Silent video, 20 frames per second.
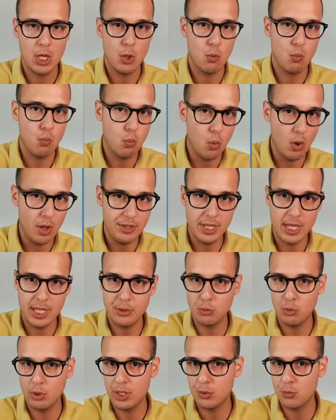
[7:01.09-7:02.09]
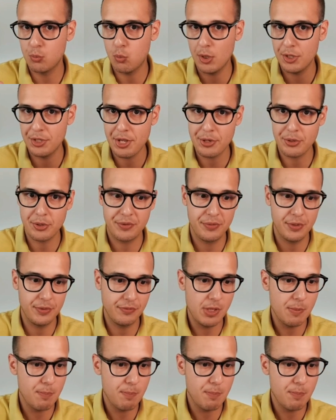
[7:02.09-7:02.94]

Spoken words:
100, 150